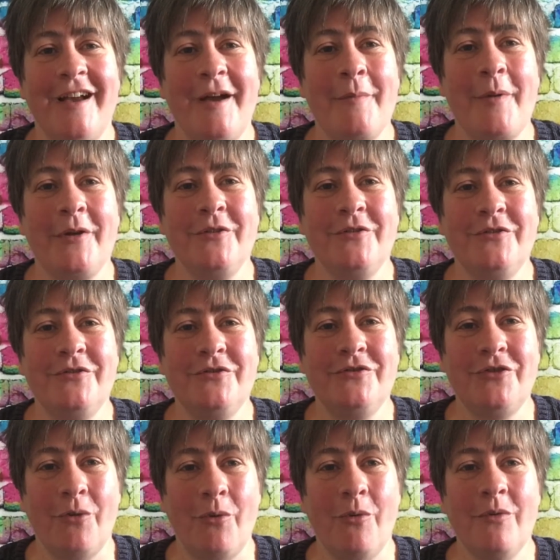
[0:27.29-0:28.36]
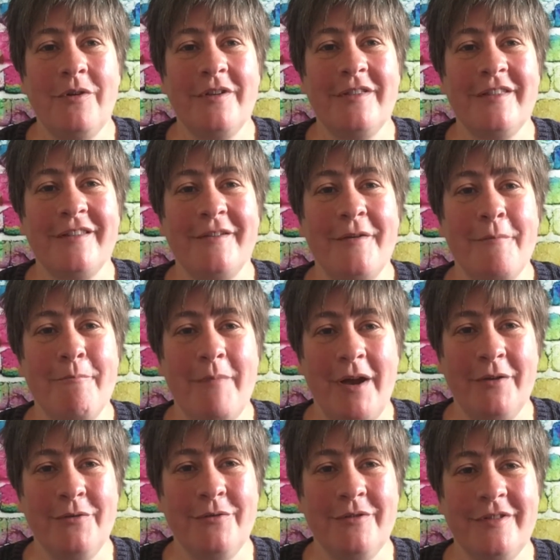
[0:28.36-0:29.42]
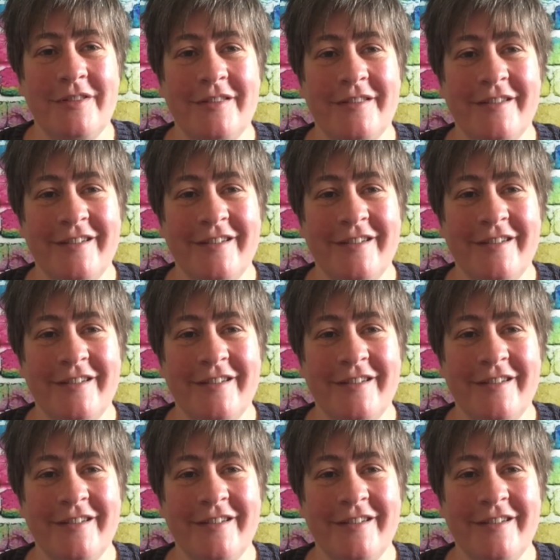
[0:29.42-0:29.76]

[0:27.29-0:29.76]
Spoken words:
about dogs' mouths.